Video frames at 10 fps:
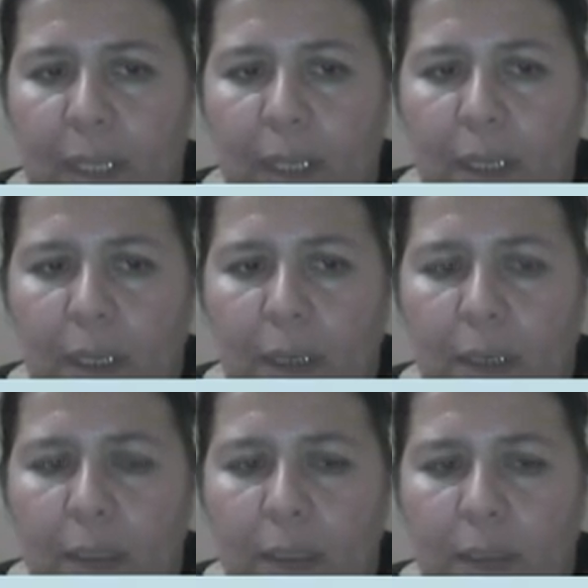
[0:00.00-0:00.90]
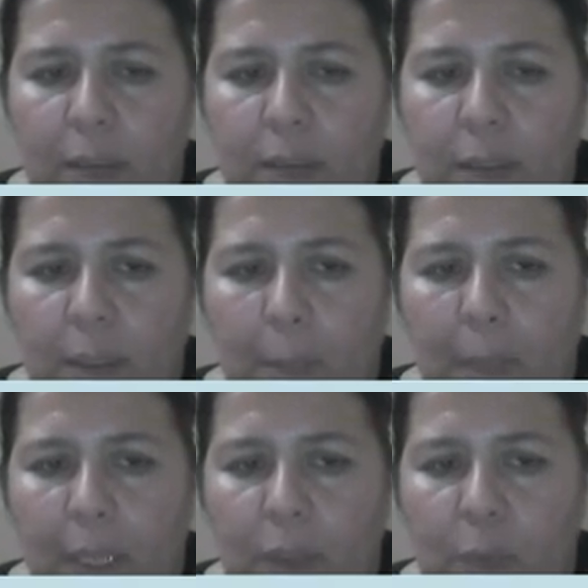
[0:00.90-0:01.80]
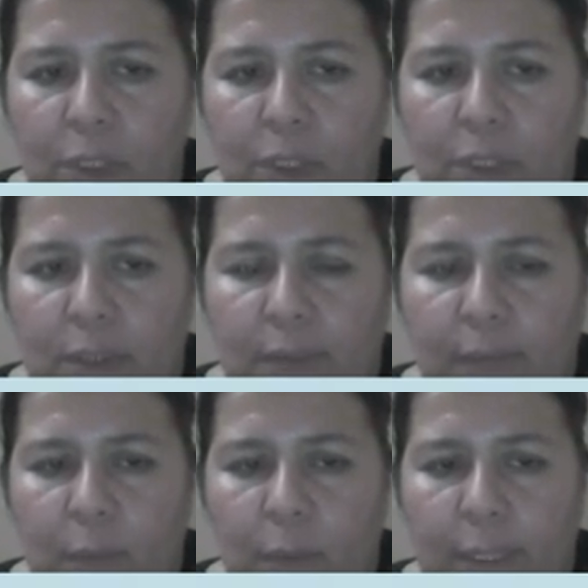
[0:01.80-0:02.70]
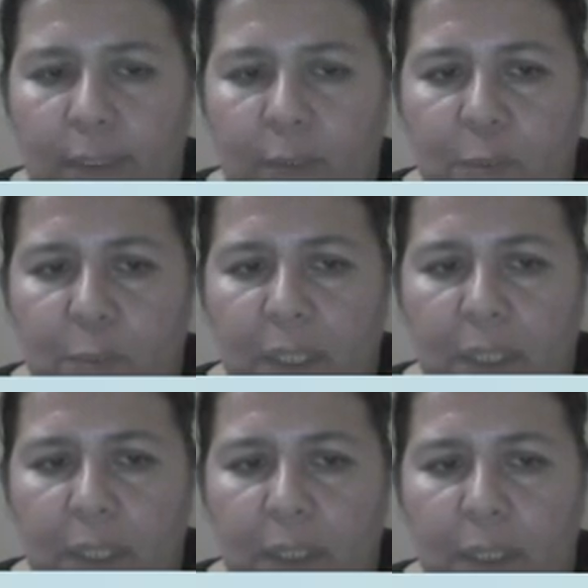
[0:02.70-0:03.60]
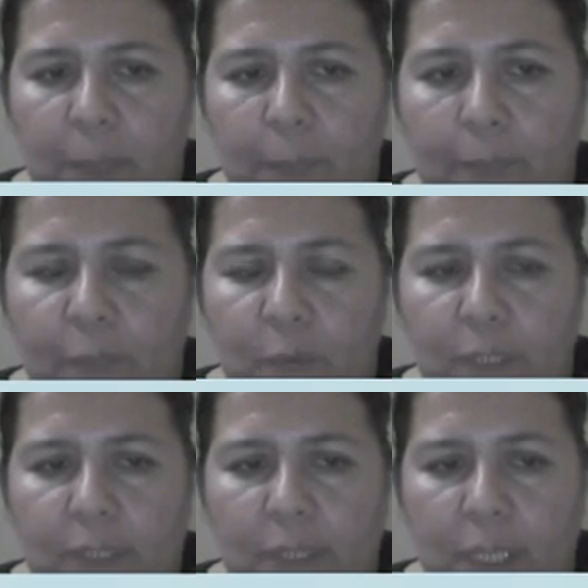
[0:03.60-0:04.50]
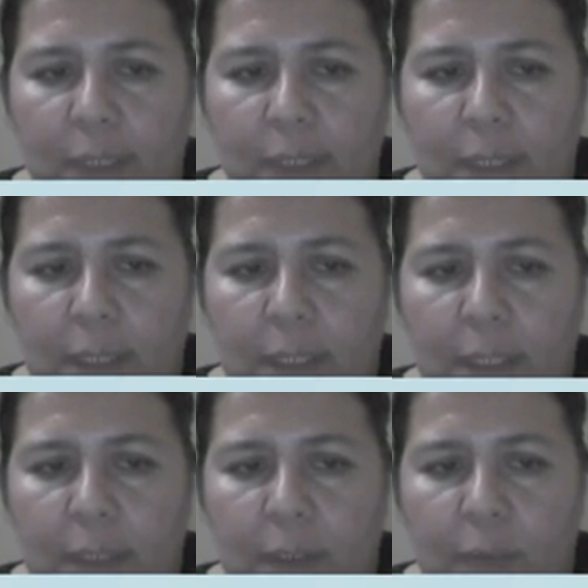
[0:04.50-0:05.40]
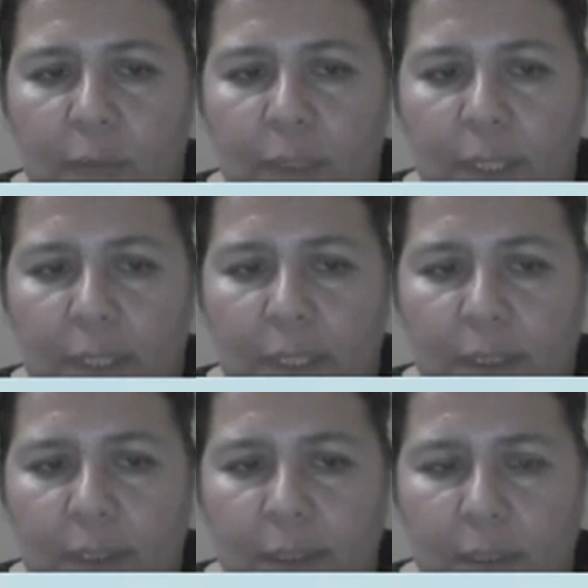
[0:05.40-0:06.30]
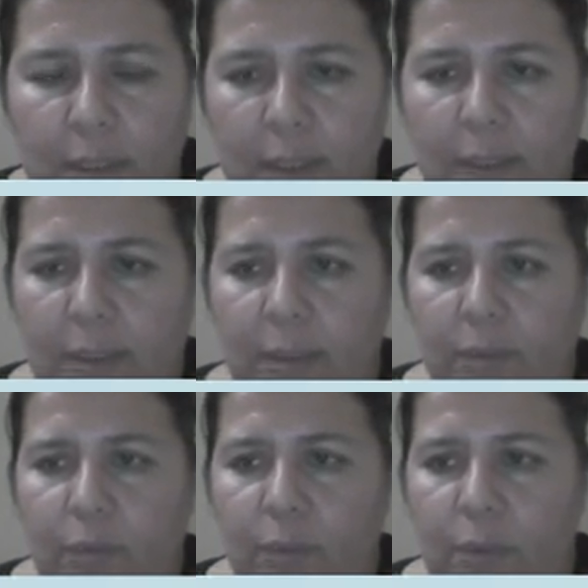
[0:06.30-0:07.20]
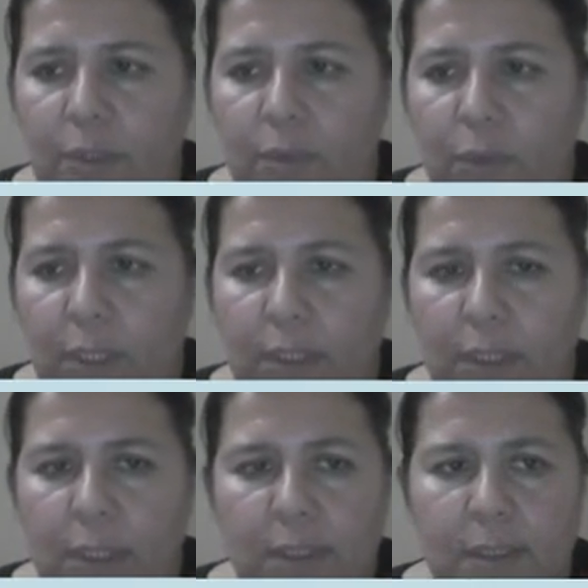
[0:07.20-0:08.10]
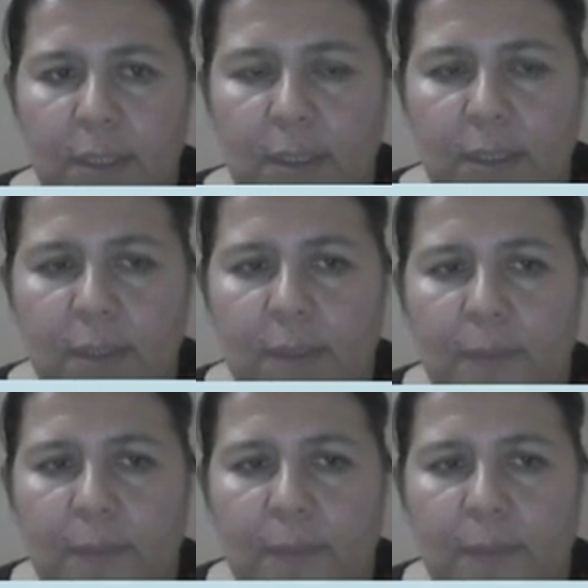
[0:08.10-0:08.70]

some questions for speaking, for discussing, and the reading exercises, and of course writing exercises.